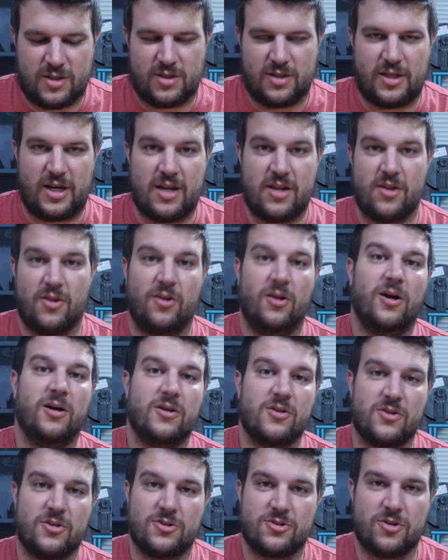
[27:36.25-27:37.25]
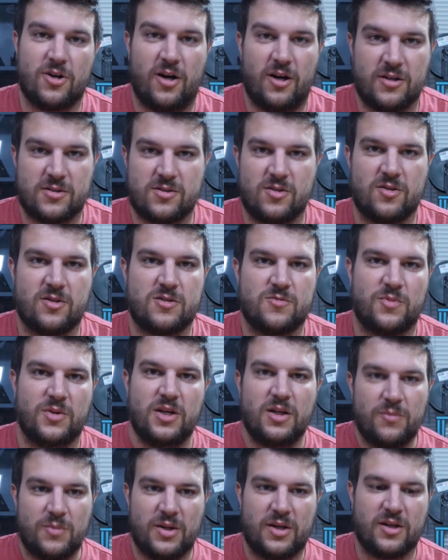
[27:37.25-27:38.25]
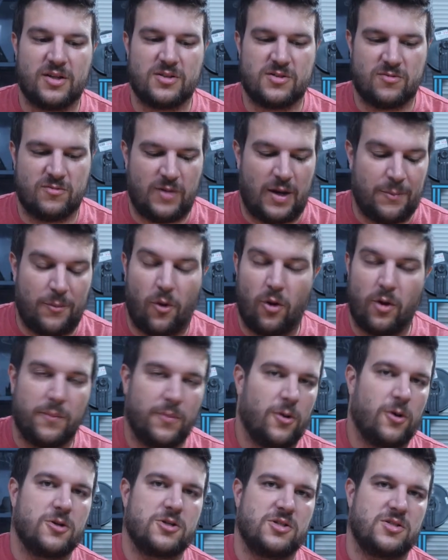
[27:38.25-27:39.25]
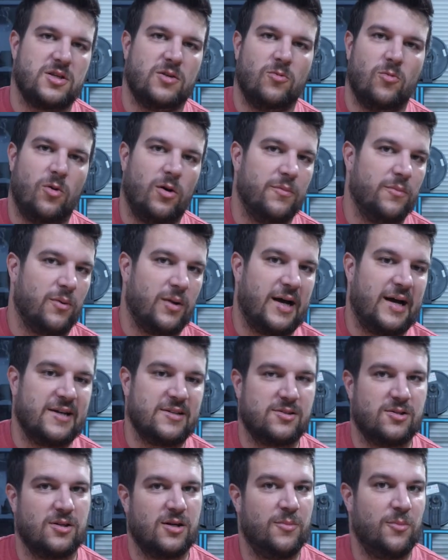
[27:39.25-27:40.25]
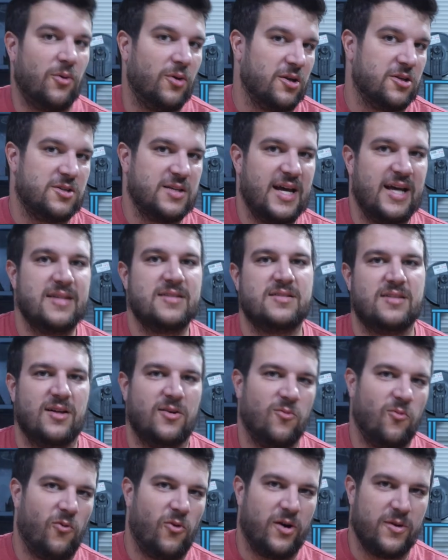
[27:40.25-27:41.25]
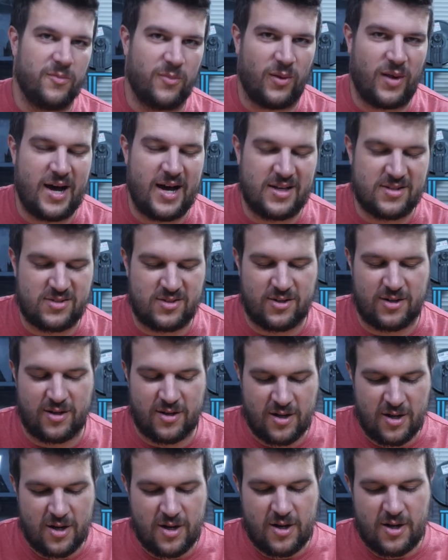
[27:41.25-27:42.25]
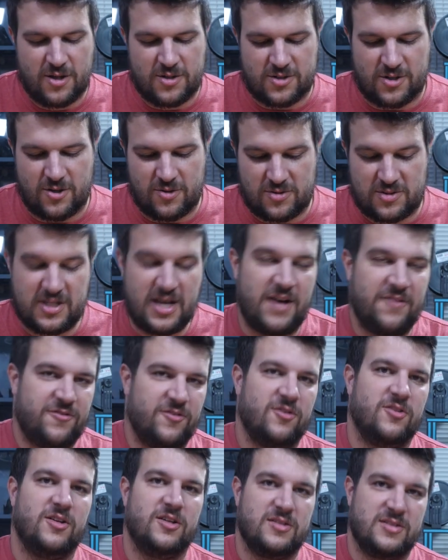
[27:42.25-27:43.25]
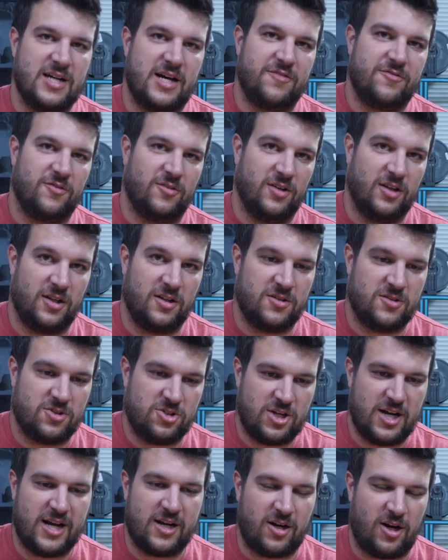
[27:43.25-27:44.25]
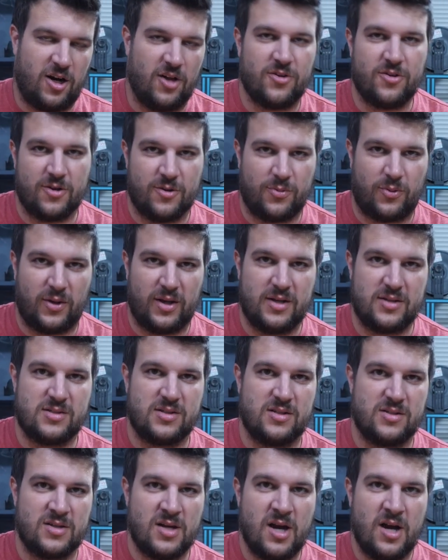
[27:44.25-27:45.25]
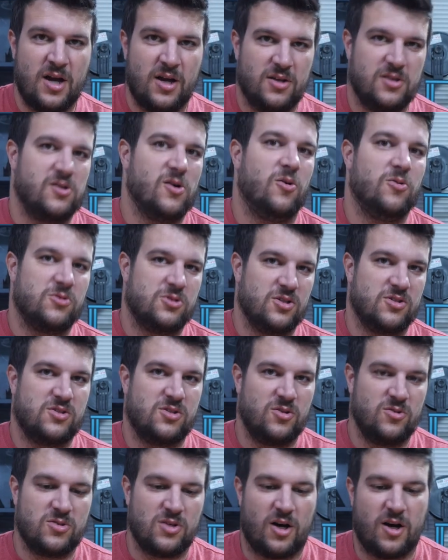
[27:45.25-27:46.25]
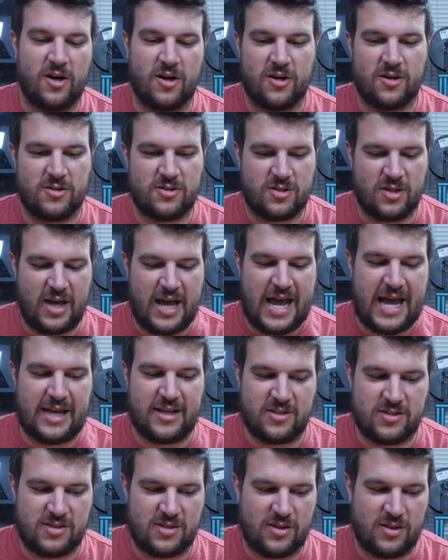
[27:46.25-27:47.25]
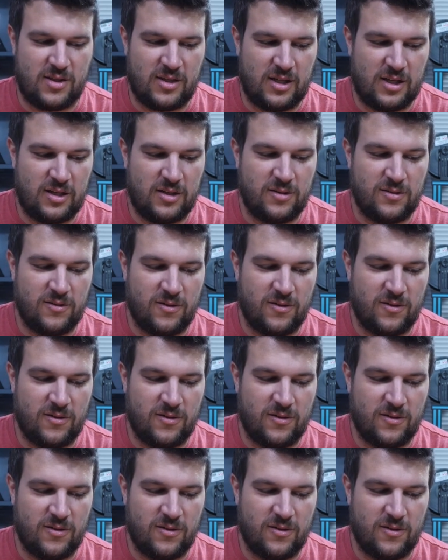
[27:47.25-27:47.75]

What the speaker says: kind of the luck of the draw, so to speak, because I'm only purchasing 1 blaster. I'm only testing 1 blaster. So definitely check other places. Don't just use ours as the